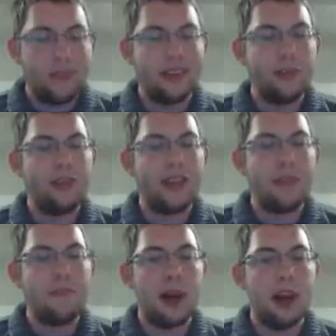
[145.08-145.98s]
This was
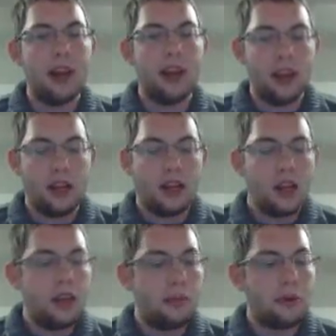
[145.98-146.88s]
said by
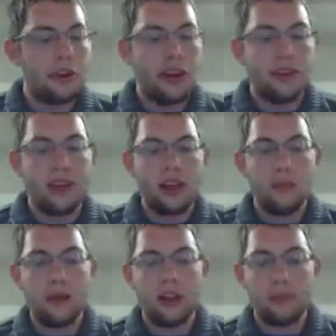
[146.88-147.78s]
the
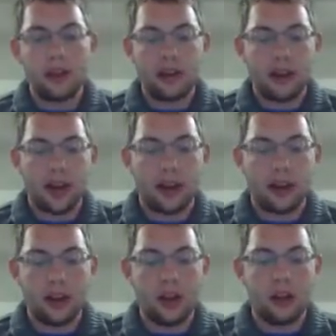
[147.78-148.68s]
Encyclopedia
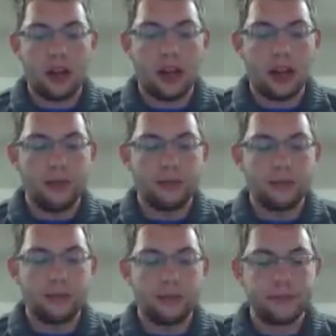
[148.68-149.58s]
Britannica Online.
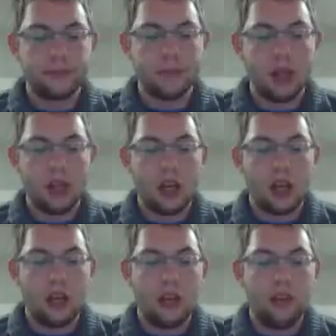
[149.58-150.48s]

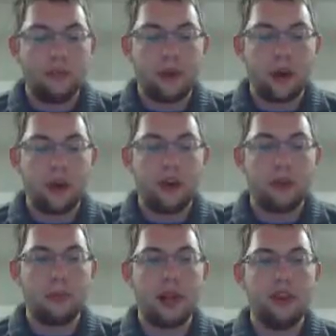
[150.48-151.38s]
This period
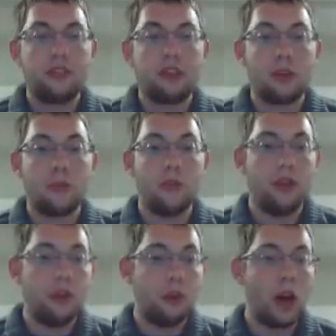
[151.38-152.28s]
took place from
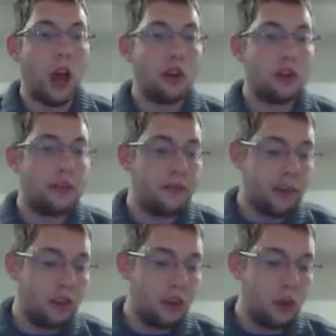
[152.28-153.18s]

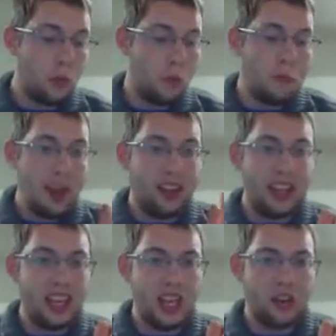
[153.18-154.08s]
252
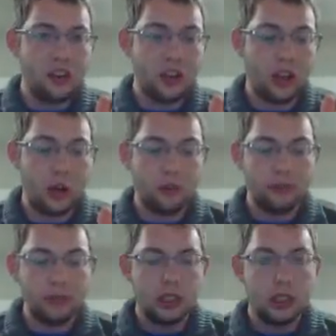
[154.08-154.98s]
million years ago
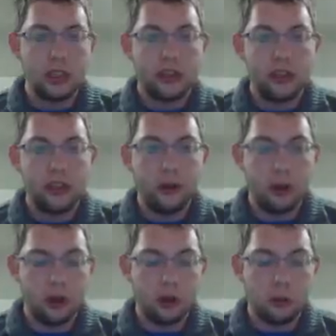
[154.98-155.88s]
to
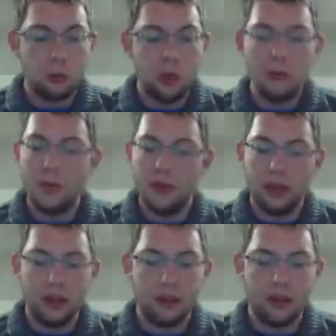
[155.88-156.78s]
201
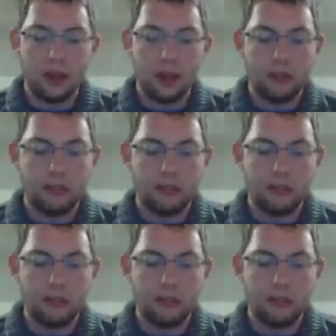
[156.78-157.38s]
million years ago.